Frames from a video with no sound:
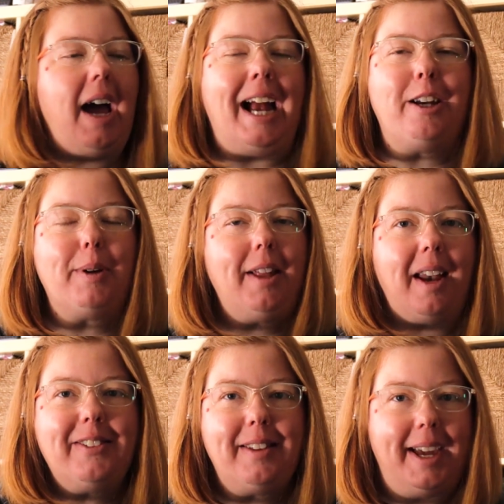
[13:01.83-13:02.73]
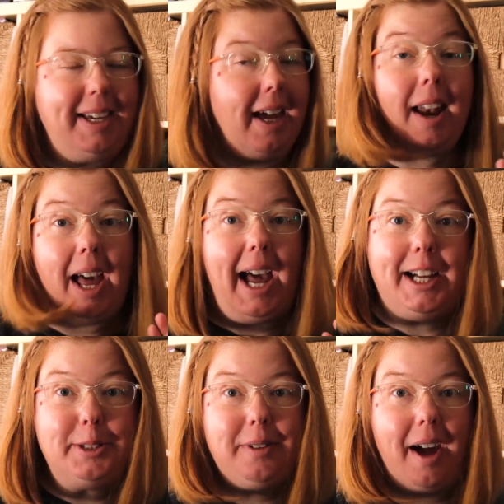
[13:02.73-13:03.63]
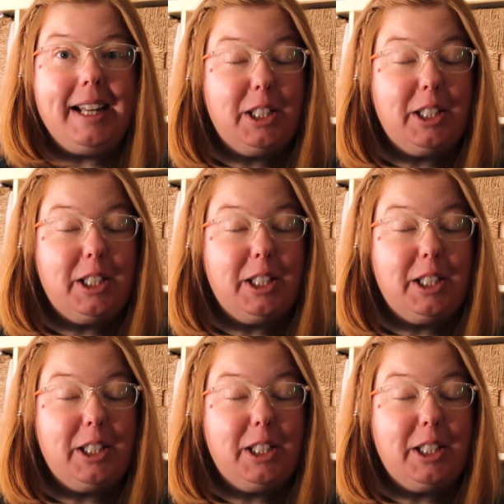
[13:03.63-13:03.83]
I know a lot of you like it. I do not.